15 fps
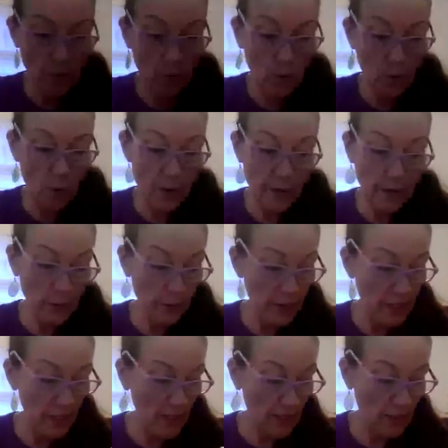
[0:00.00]
or you
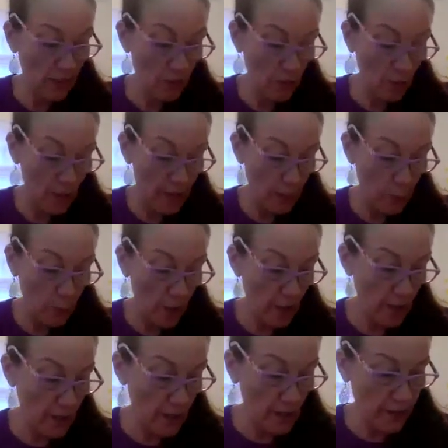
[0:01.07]
could get started
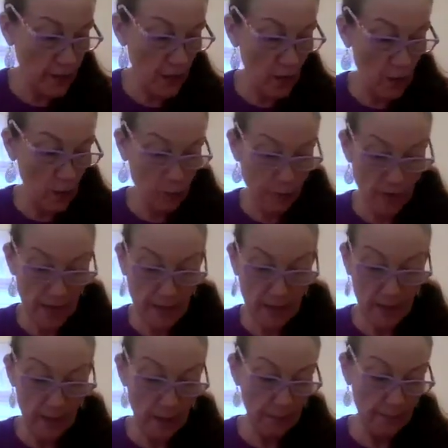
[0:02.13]
working on your own right
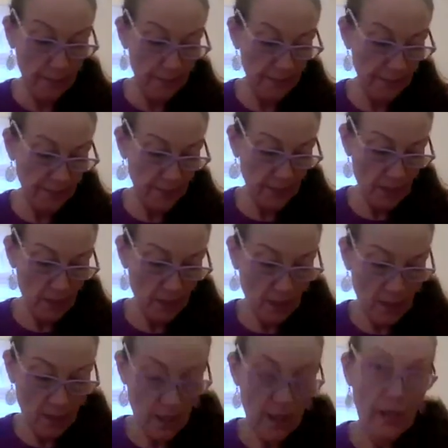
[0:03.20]
now.
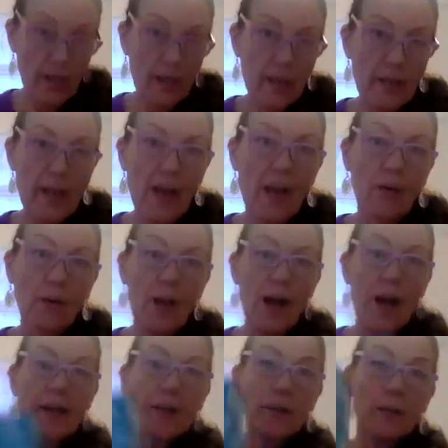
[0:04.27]
Now,
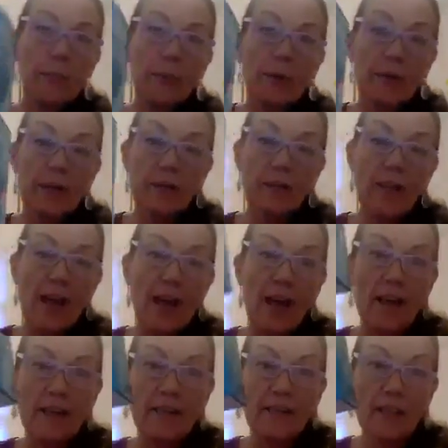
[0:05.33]
I could put the
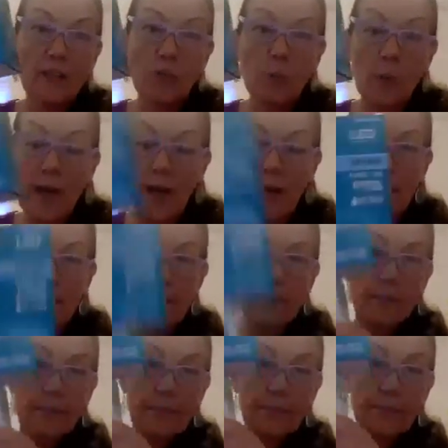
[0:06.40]
head this way,
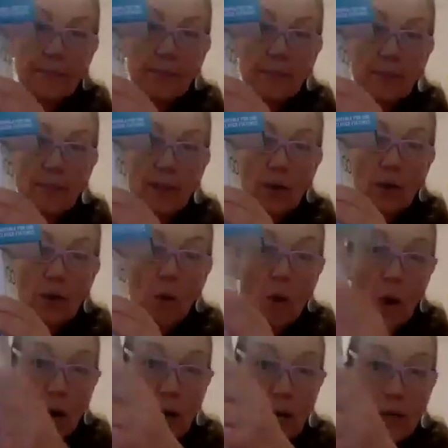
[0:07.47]
or
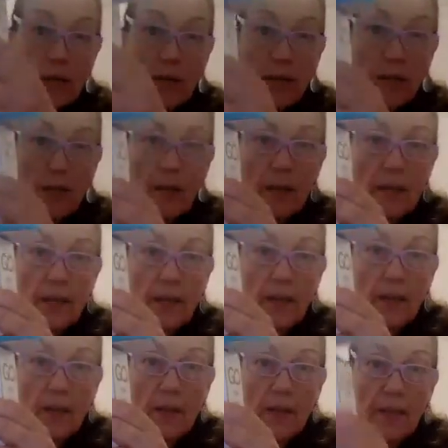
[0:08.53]

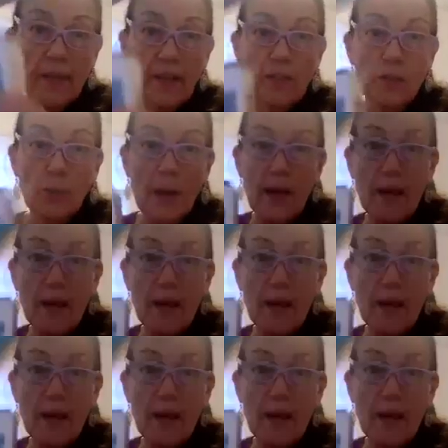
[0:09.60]
this way,